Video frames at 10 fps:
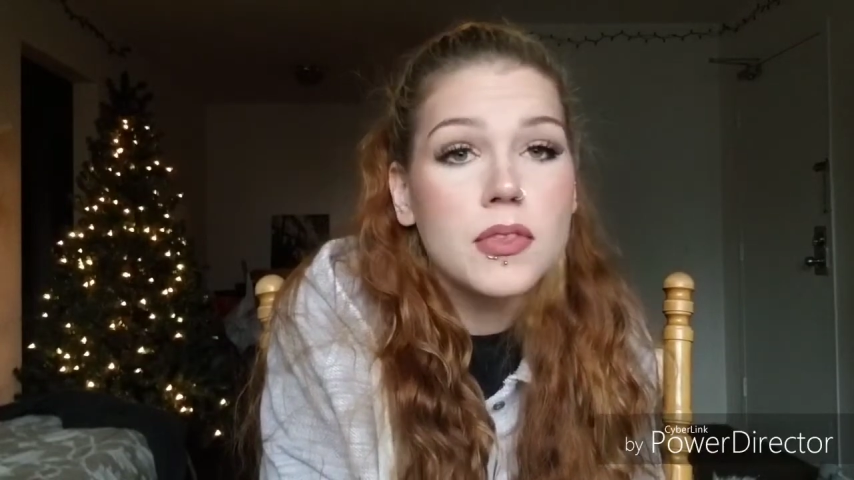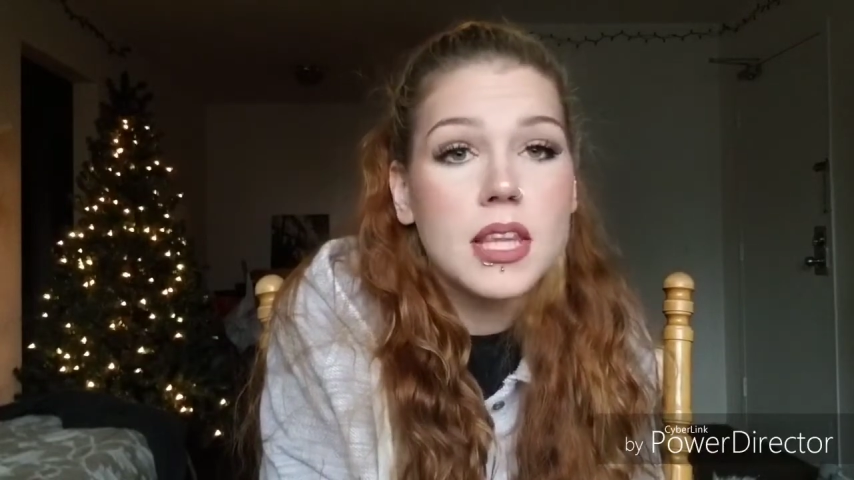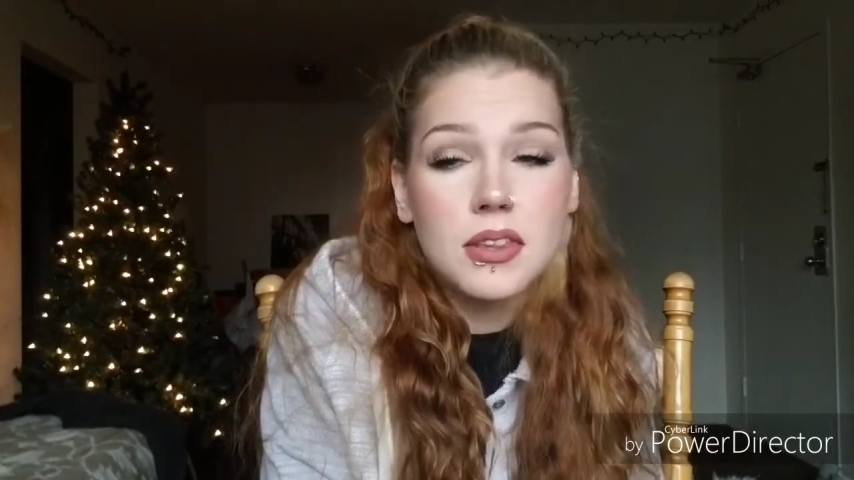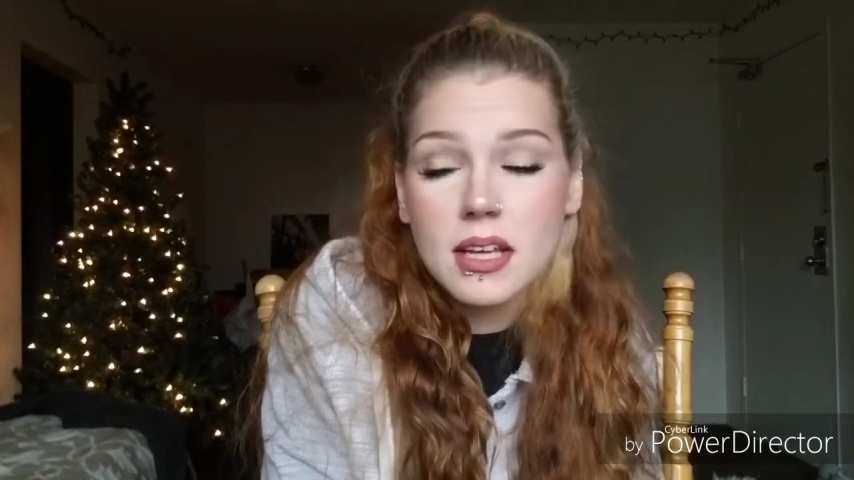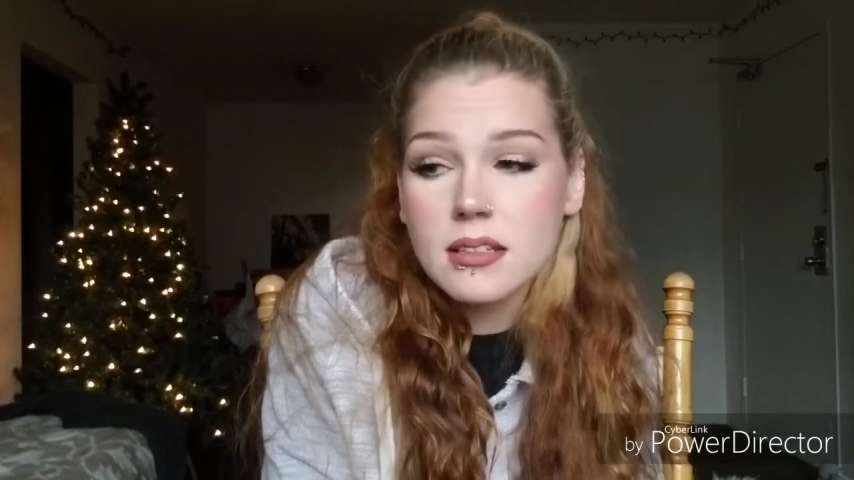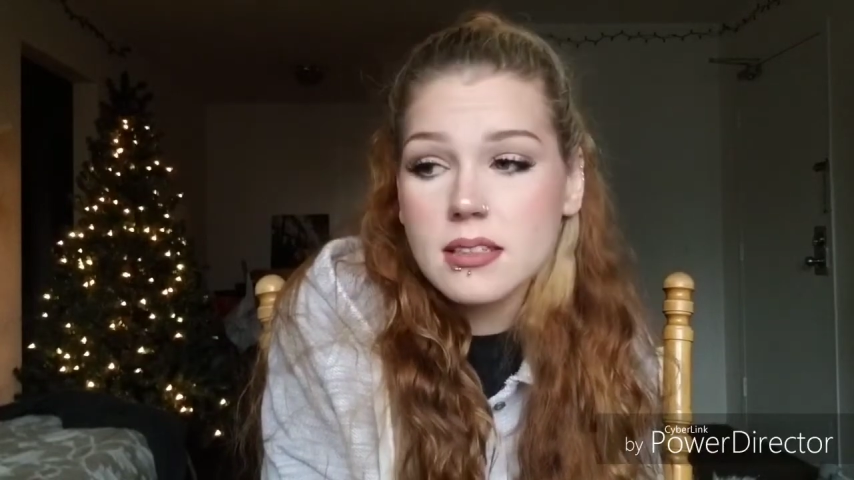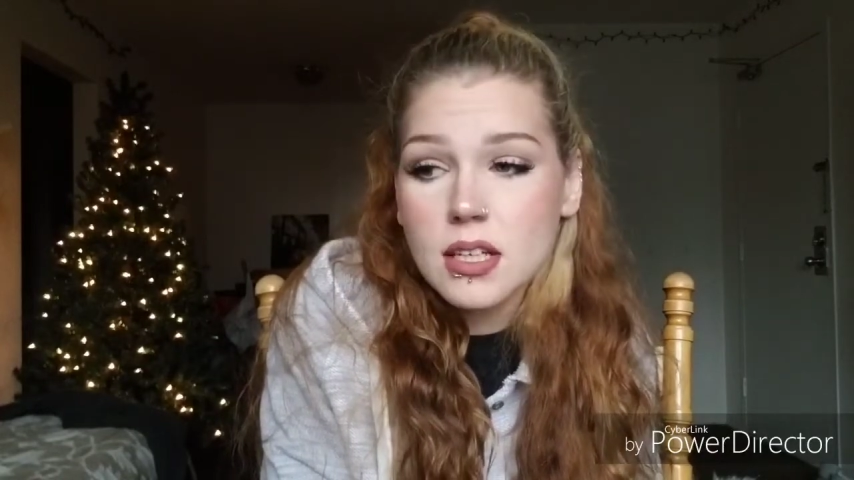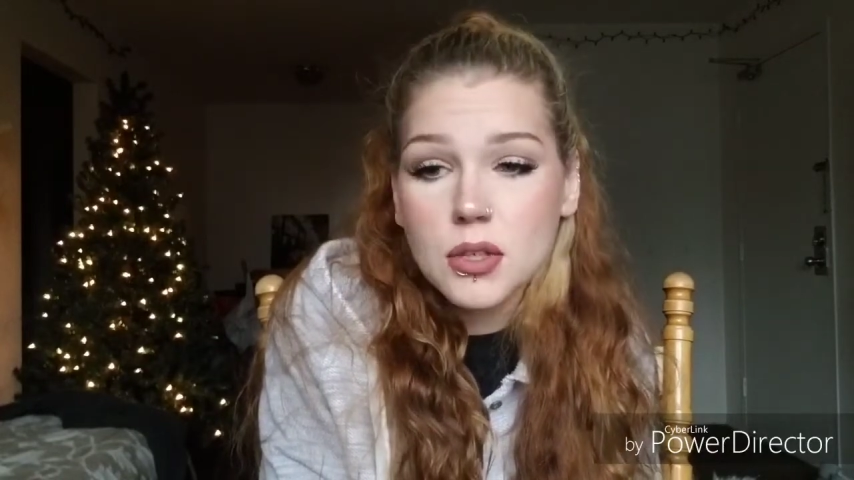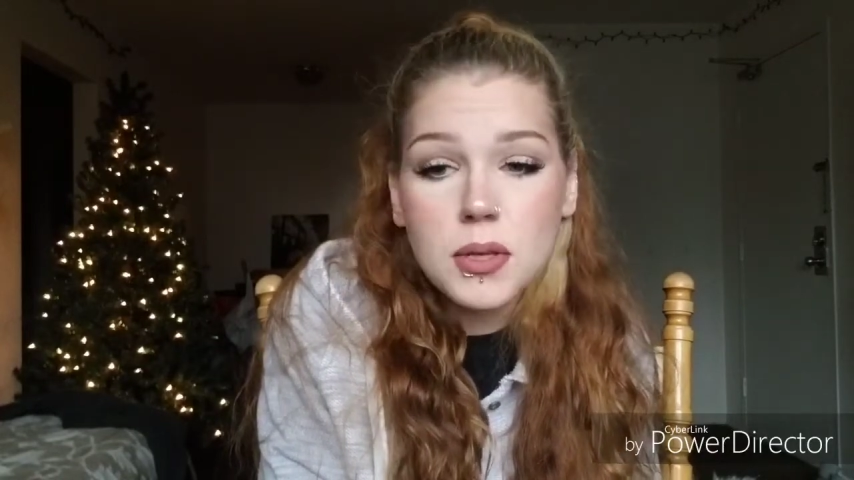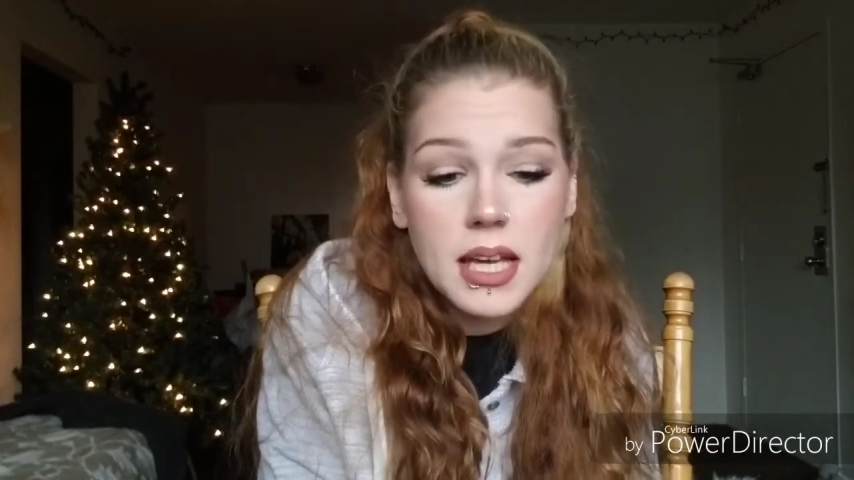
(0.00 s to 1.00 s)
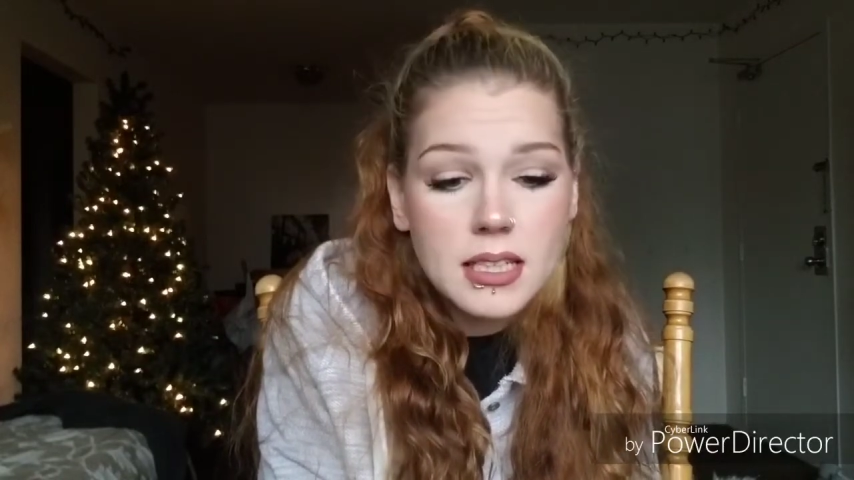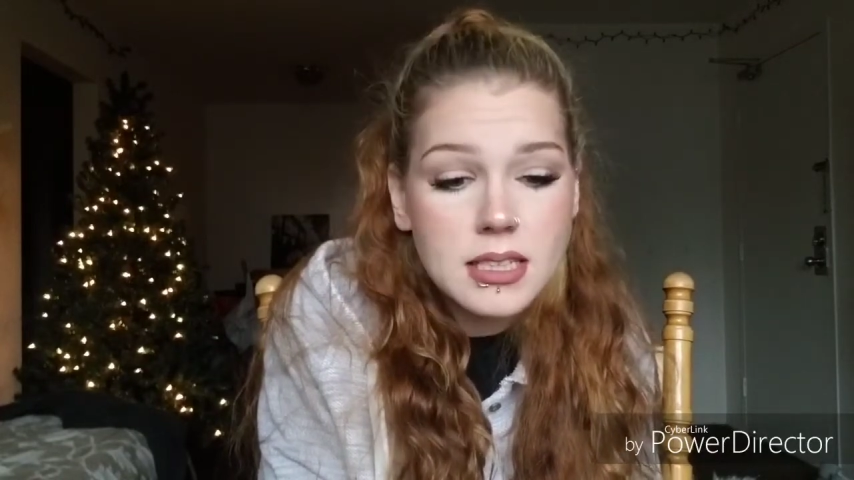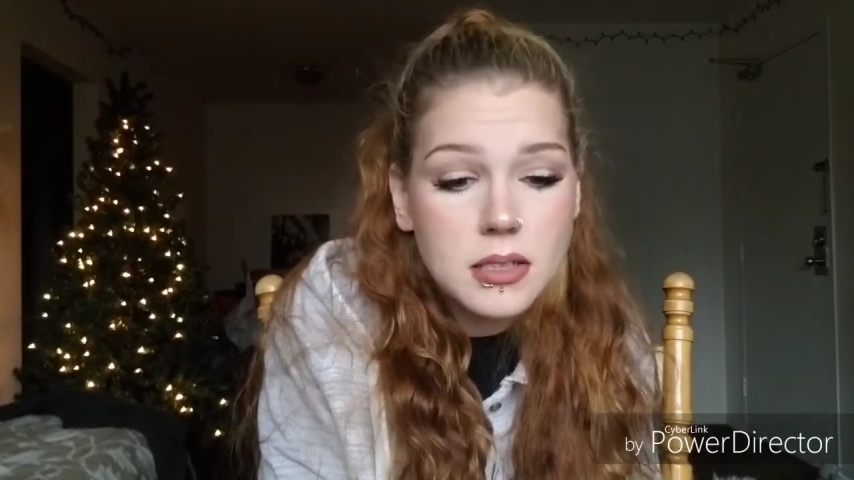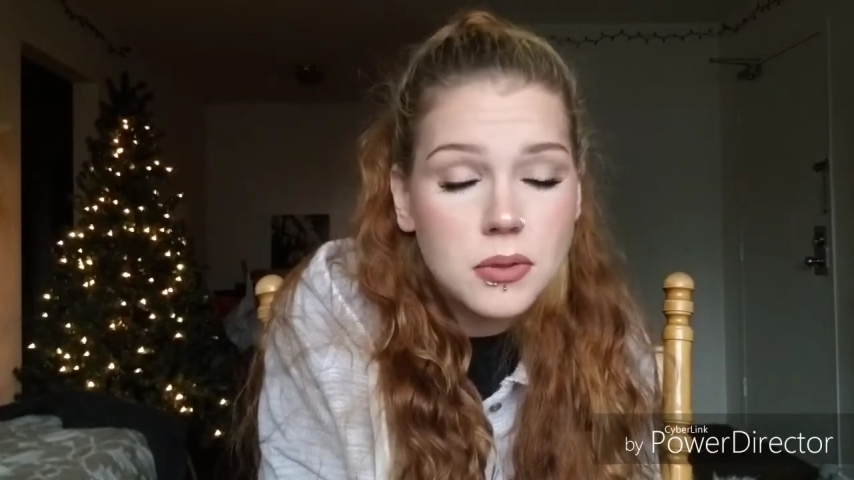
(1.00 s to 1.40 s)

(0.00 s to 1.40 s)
The things that you can't deal